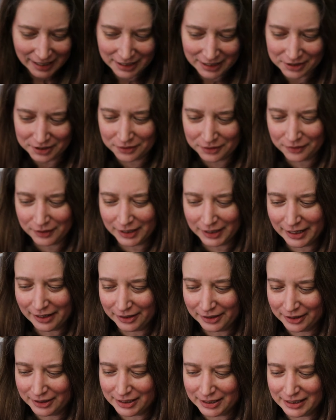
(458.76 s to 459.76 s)
Just fill
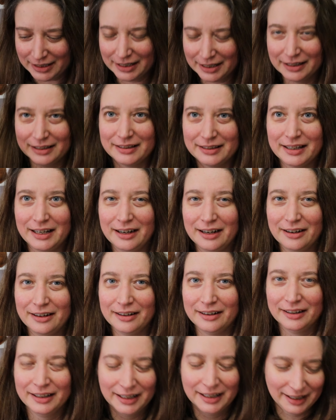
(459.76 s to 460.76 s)
out your details
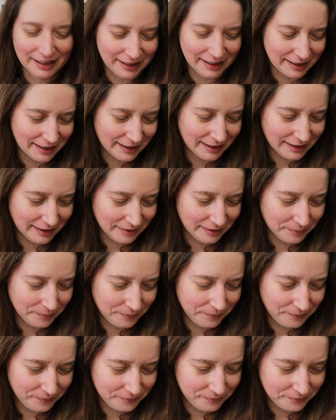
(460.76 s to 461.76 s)
there.
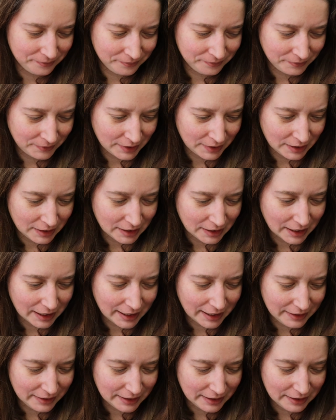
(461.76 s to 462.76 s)
And
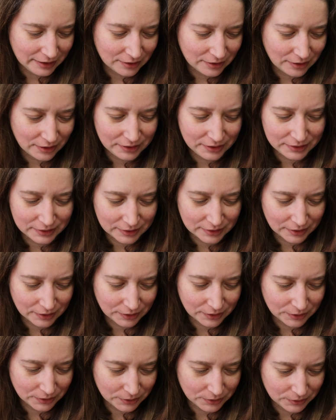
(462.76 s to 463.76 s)
then
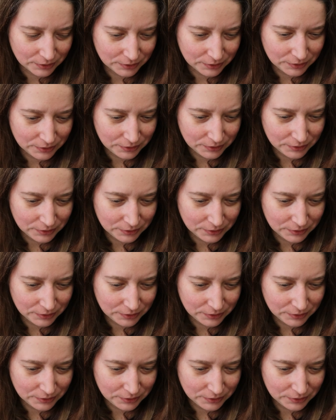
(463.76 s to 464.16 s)
also,